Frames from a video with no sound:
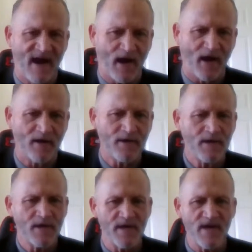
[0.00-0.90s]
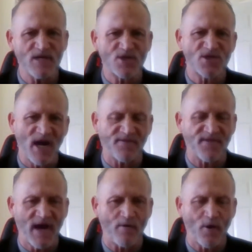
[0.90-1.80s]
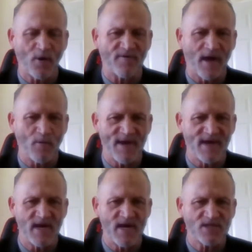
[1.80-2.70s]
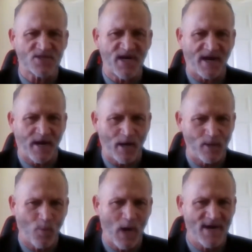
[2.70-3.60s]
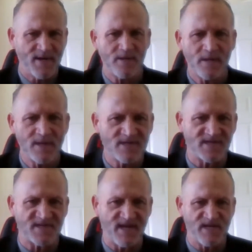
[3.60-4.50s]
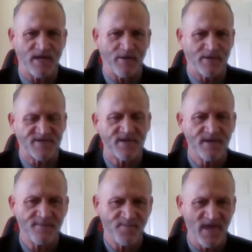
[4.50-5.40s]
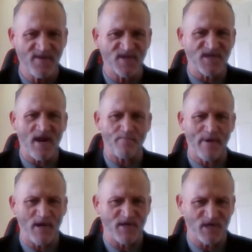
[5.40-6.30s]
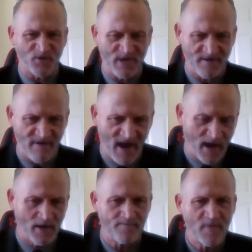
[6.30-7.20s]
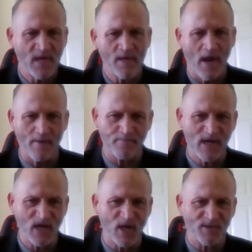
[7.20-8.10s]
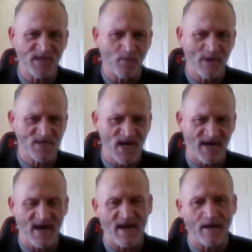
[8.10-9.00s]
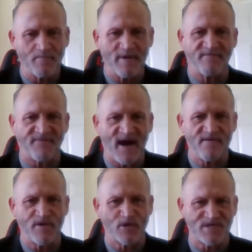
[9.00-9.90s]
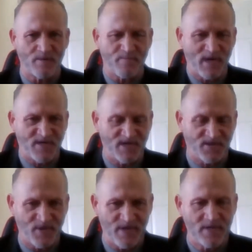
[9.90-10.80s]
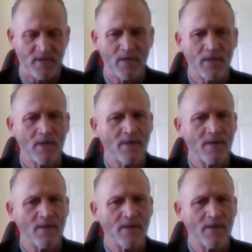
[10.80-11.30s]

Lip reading: Nevada, each check that I wrote over that weekend, each check carried 1 to 10 years in the state penitentiary in Nevada. I pleaded guilty to 1 check and they ended up getting 5 years in the penitentiary.